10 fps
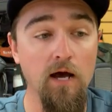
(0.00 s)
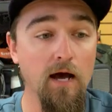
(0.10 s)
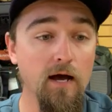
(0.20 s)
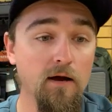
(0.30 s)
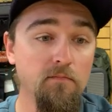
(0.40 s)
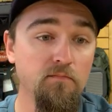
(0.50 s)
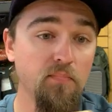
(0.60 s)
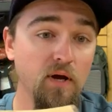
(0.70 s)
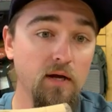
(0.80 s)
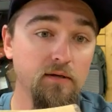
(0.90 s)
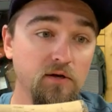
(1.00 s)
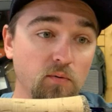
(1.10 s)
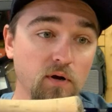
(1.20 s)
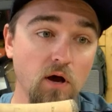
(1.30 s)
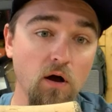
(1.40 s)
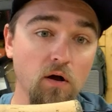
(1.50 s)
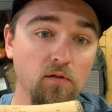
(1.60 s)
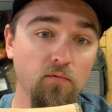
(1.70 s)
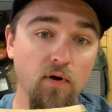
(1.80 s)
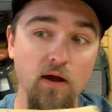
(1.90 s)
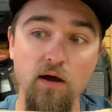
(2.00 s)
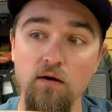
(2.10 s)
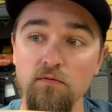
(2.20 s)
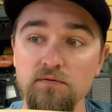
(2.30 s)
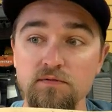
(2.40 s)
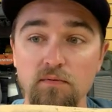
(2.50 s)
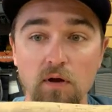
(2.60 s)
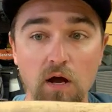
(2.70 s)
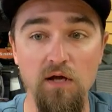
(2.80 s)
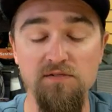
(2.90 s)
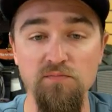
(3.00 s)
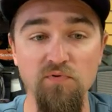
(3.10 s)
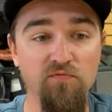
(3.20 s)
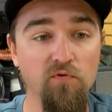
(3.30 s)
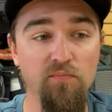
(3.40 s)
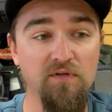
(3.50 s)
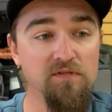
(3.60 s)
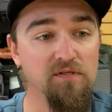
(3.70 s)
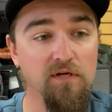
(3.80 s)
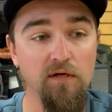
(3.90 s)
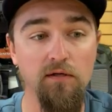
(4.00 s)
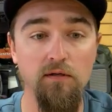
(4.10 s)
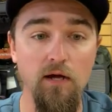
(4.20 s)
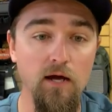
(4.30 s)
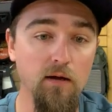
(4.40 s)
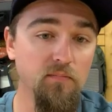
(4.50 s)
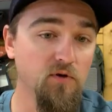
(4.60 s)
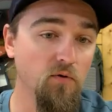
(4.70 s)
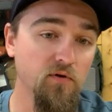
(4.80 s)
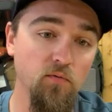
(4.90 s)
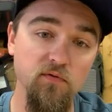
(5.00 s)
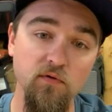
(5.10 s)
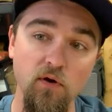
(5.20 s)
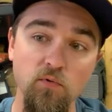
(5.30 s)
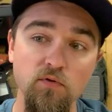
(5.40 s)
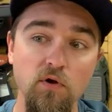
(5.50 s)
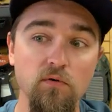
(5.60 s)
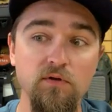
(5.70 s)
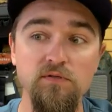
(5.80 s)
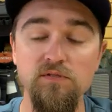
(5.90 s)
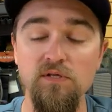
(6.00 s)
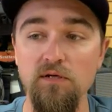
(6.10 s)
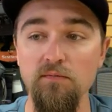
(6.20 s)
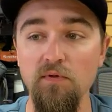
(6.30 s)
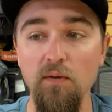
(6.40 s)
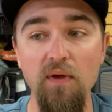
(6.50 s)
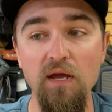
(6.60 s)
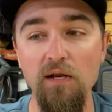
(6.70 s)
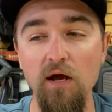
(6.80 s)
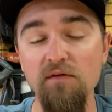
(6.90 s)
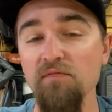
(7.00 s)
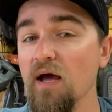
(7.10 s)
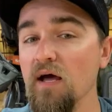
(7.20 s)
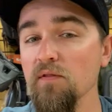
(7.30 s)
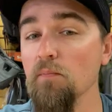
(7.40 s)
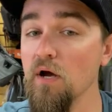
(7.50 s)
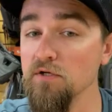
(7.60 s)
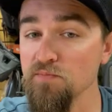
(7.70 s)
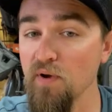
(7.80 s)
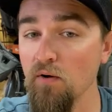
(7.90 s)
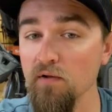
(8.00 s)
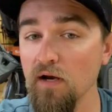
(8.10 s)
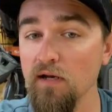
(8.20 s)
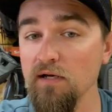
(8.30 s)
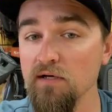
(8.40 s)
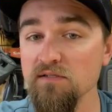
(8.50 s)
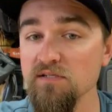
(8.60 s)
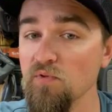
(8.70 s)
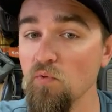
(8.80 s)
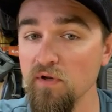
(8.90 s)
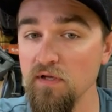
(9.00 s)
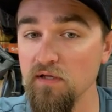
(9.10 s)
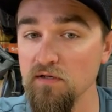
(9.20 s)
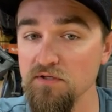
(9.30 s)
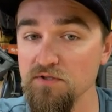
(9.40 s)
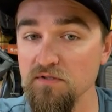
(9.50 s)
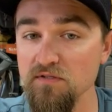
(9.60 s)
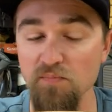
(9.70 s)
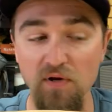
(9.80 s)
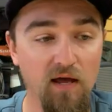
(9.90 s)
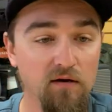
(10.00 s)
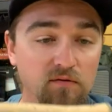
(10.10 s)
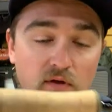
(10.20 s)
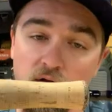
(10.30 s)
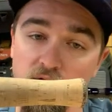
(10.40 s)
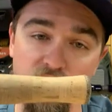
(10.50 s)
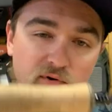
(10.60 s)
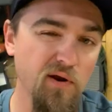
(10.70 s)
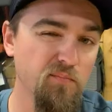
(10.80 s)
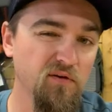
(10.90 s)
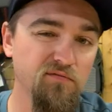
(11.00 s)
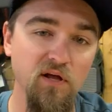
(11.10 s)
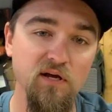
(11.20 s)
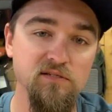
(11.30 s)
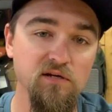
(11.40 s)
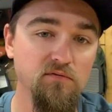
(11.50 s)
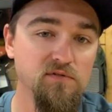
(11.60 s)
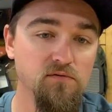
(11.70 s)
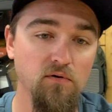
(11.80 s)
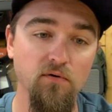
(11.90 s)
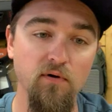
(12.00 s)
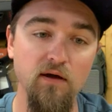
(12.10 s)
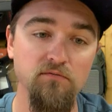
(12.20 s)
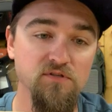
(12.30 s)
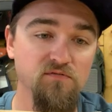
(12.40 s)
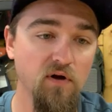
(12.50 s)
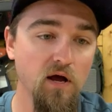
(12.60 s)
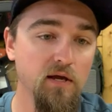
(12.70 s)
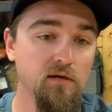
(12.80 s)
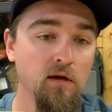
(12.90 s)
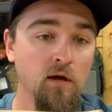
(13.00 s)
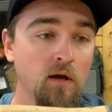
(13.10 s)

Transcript: But an all around awesome performing stick. The only thing I will note is that it may not have had the punch power that I needed in some of the windy conditions, but handled all of the great big flies that I was throwing around just fine.